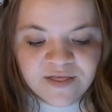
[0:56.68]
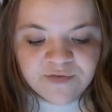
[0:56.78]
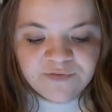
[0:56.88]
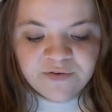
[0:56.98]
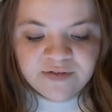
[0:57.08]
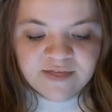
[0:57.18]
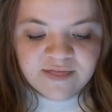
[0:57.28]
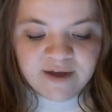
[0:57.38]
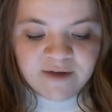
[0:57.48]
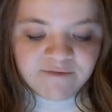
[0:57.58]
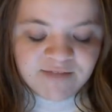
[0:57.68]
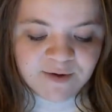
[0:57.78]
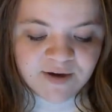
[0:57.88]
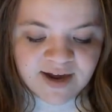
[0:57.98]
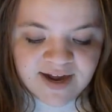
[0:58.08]
the frilly
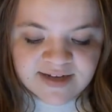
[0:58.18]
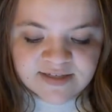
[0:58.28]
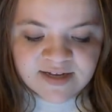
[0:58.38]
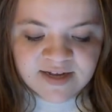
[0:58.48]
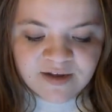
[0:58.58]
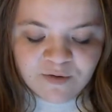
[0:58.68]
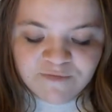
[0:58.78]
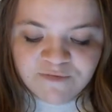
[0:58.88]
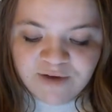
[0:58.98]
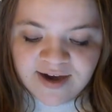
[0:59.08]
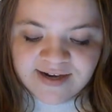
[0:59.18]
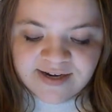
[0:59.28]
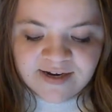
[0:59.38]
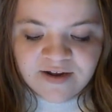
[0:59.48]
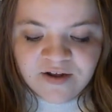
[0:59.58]
flower hat, or
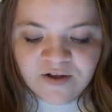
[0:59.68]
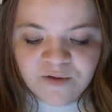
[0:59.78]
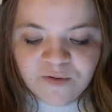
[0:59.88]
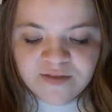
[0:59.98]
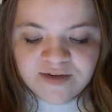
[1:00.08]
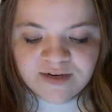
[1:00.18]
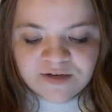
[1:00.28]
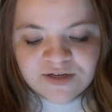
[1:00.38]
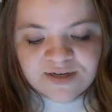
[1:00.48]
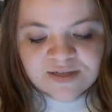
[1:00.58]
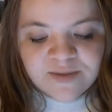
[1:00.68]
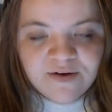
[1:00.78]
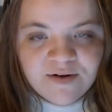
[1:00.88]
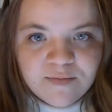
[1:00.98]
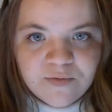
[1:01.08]
variety, or the
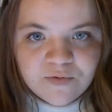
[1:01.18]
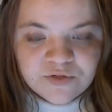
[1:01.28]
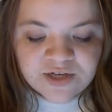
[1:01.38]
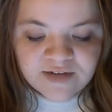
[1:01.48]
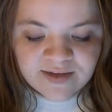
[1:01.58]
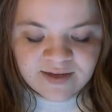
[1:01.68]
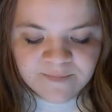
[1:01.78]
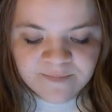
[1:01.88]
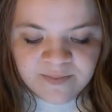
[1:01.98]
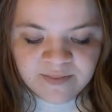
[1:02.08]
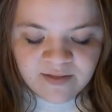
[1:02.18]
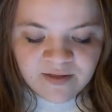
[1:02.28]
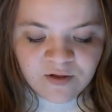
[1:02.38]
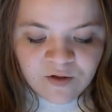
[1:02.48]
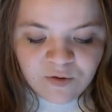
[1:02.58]
near-transparent moon jelly.
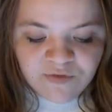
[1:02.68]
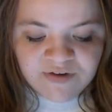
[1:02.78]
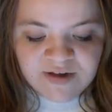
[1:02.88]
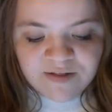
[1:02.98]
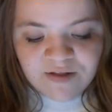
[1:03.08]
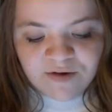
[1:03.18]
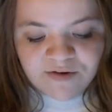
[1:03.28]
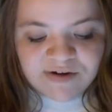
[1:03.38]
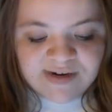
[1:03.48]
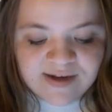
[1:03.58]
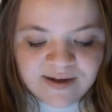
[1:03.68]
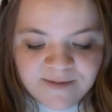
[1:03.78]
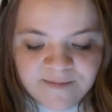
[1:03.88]
Oriel Aurea,